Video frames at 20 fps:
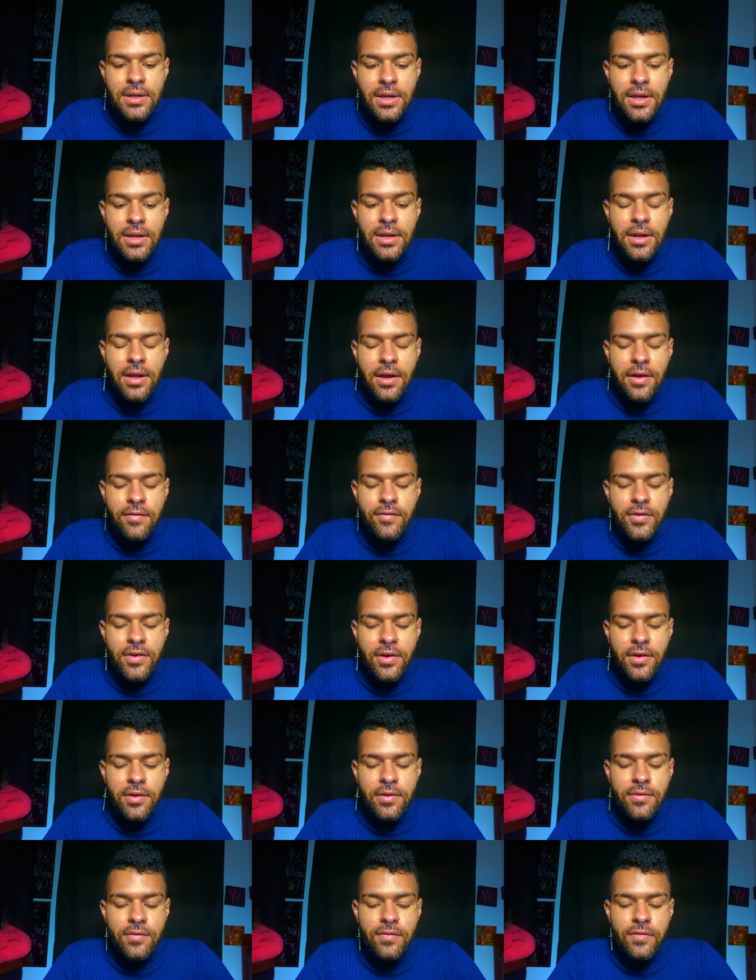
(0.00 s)
enough
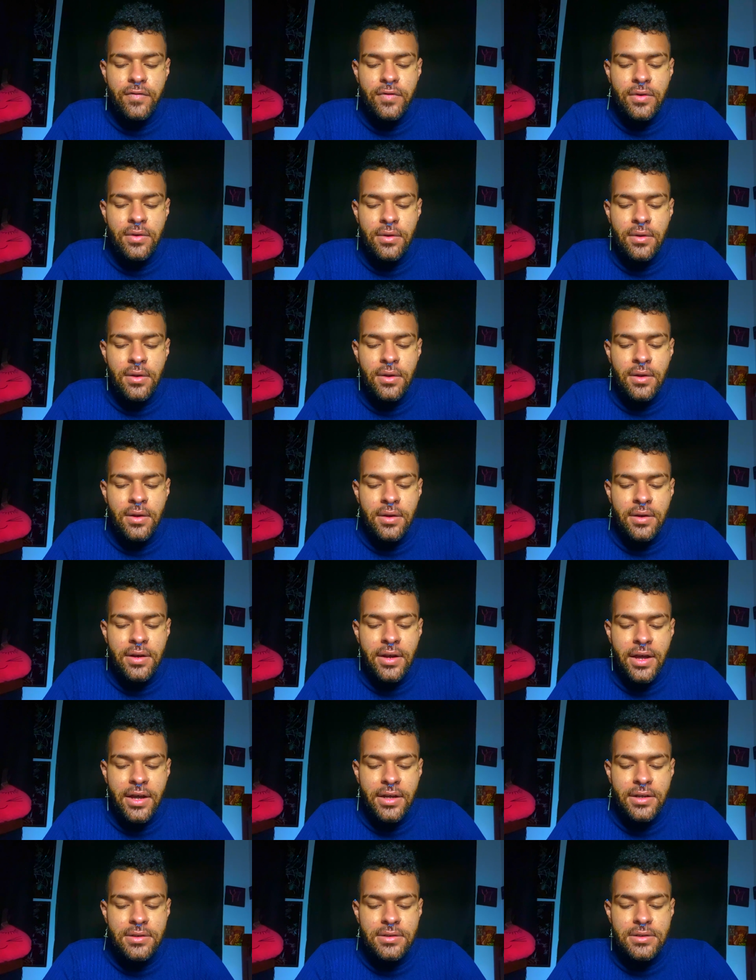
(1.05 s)
of
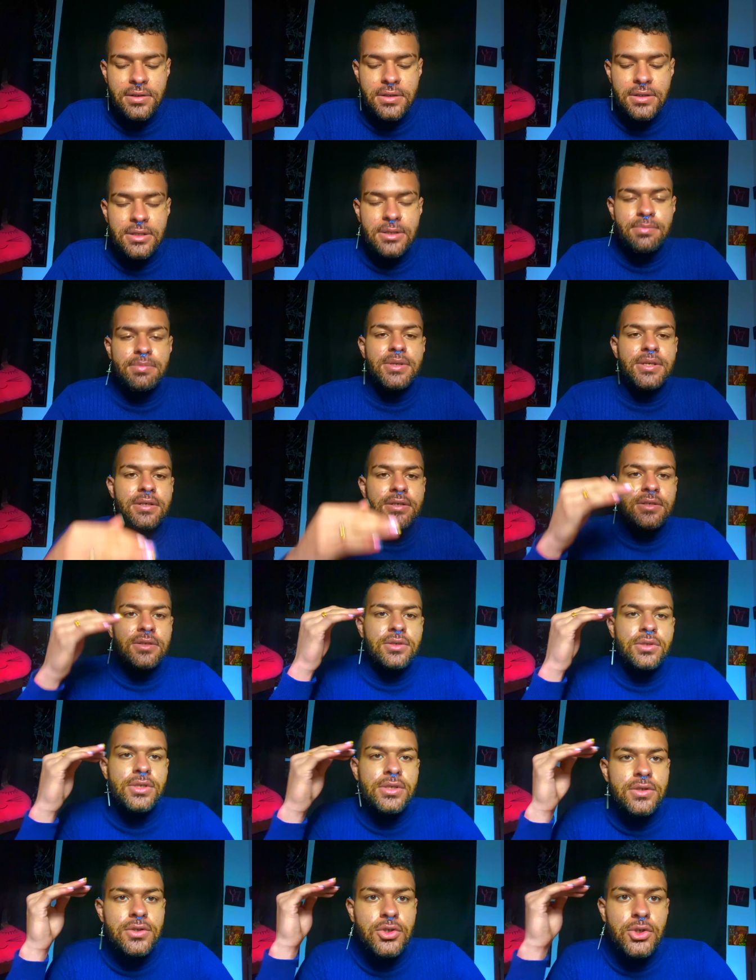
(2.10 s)
not just being
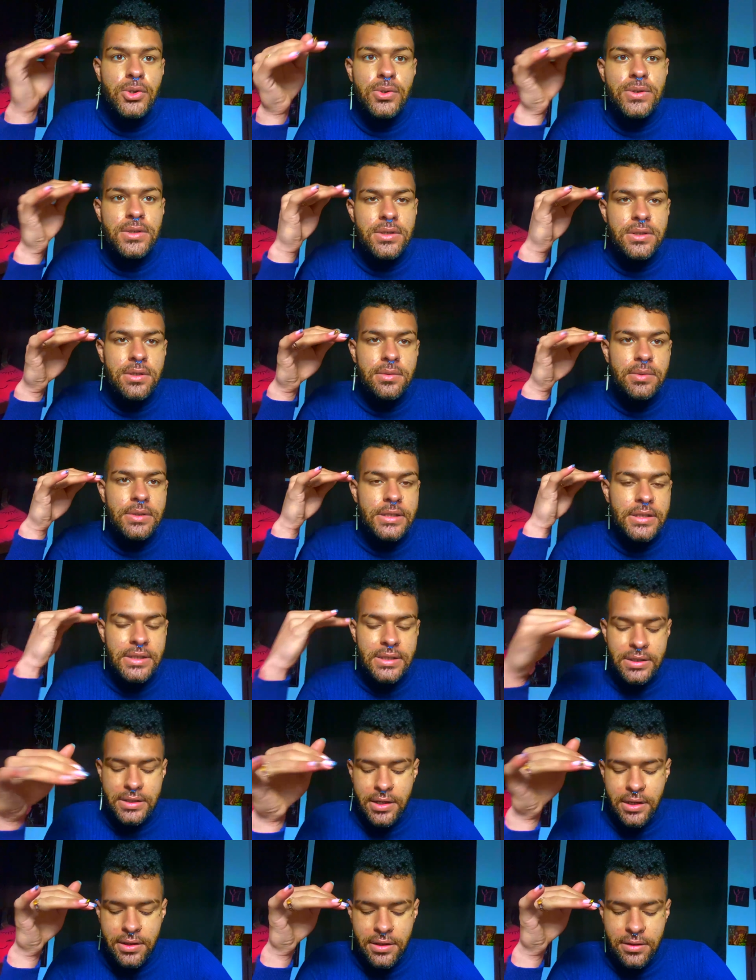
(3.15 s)
choosing to be
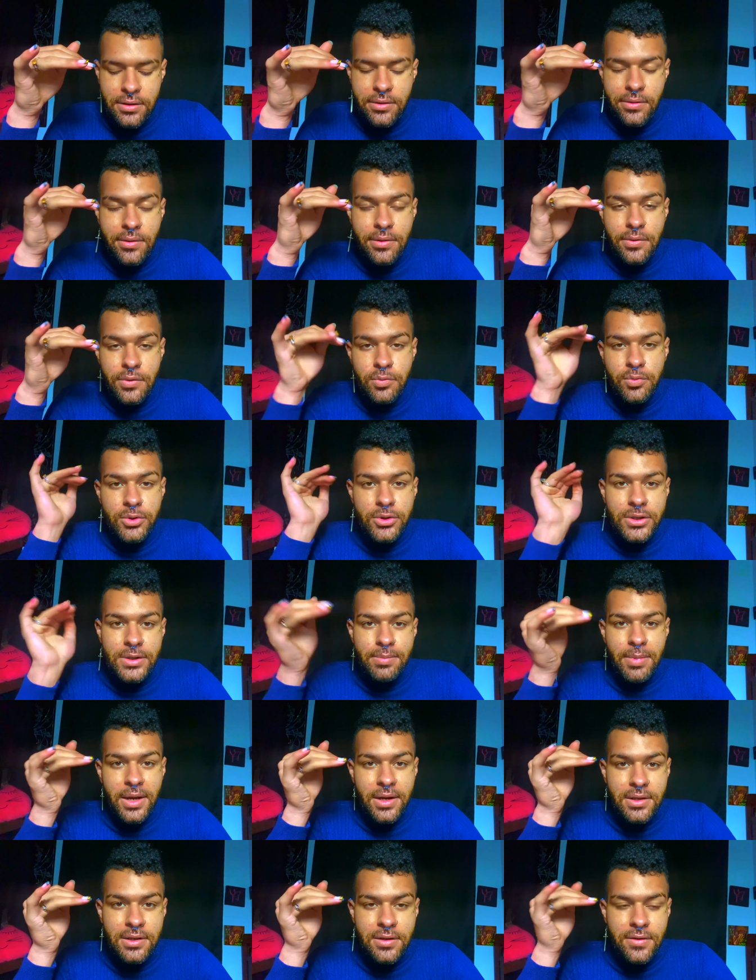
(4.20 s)
stuck in their own
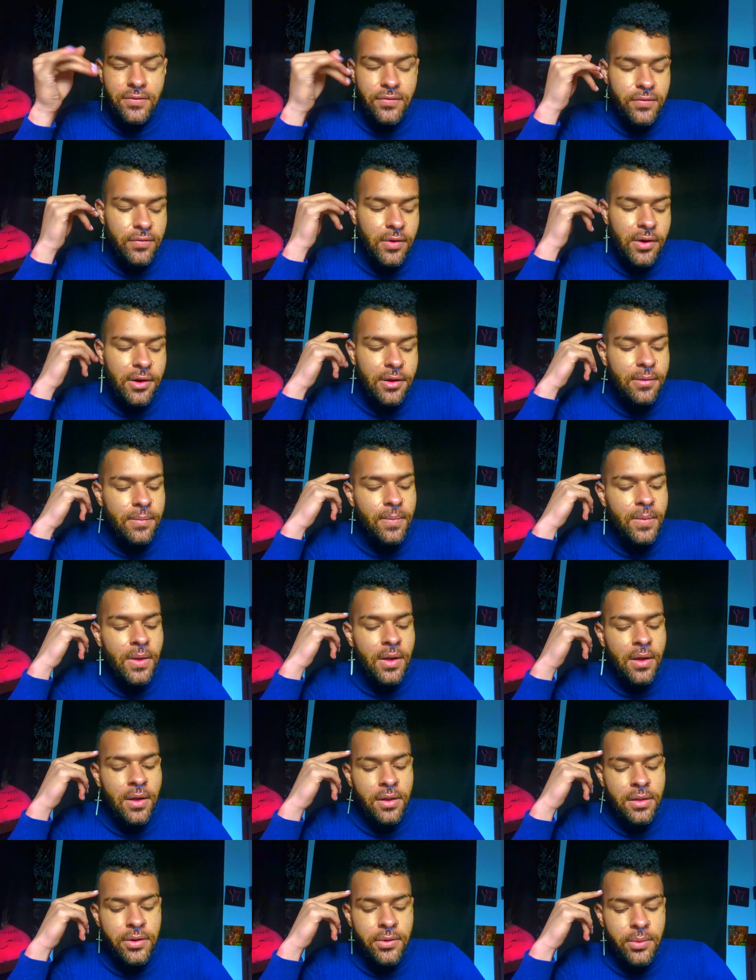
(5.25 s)
perspective, right?
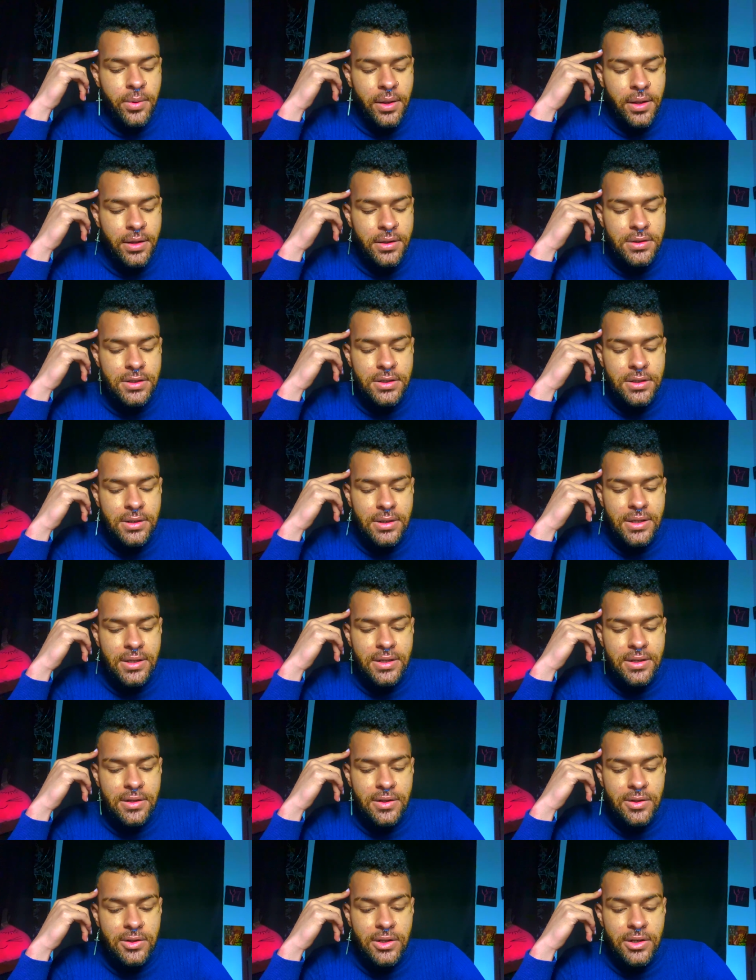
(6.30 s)
They're willing to like
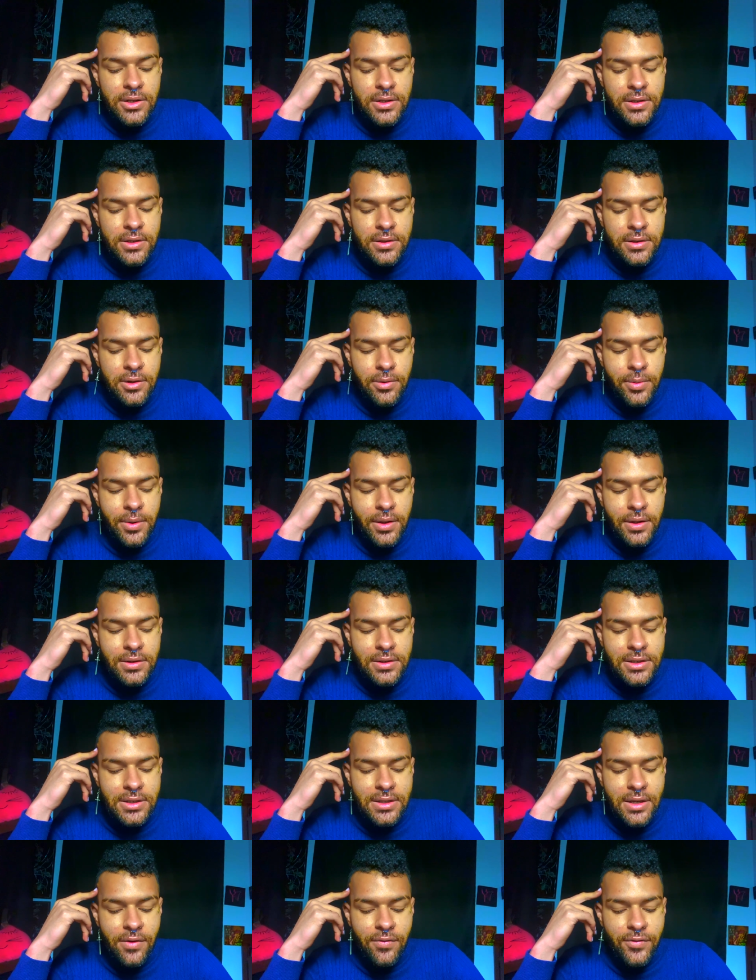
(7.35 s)
look, they're willing to
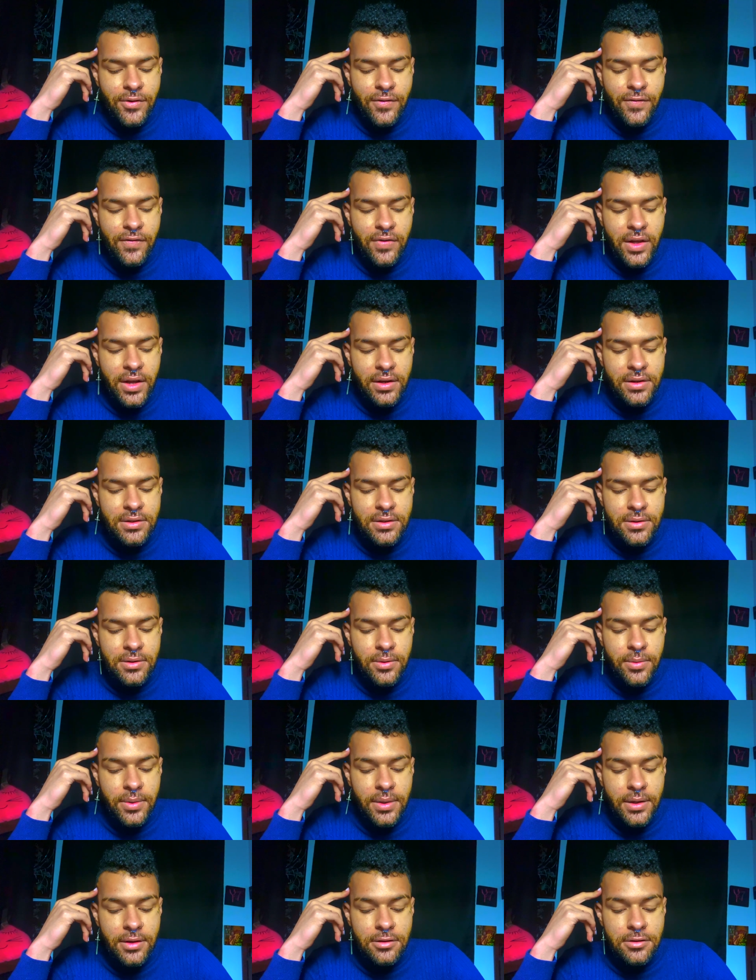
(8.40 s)
self-reflect, they're
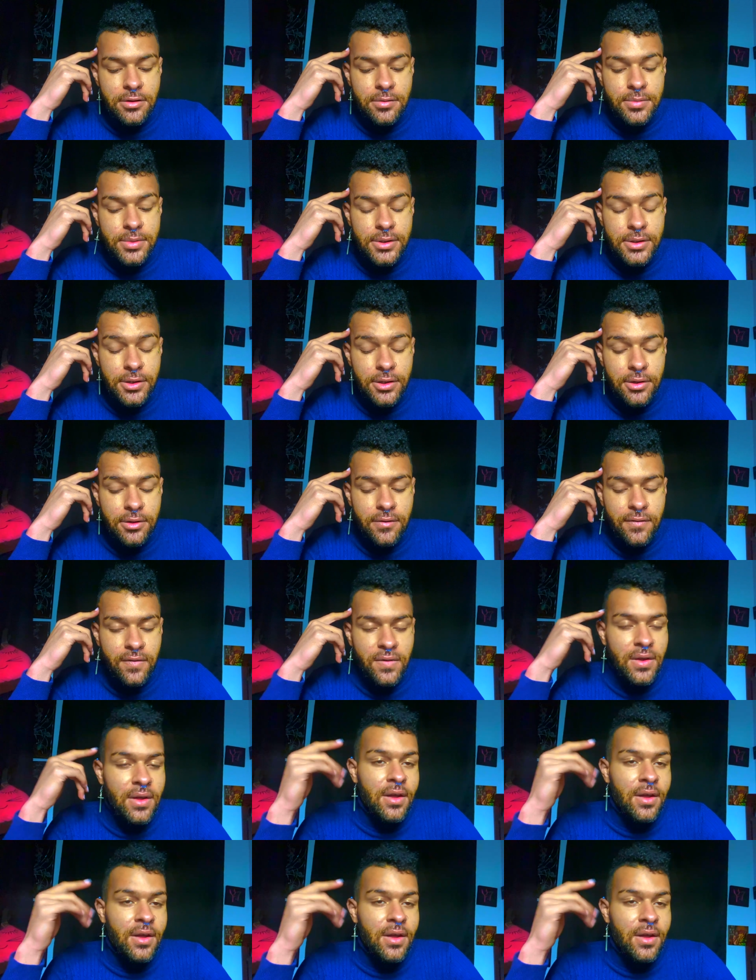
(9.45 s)
willing to observe.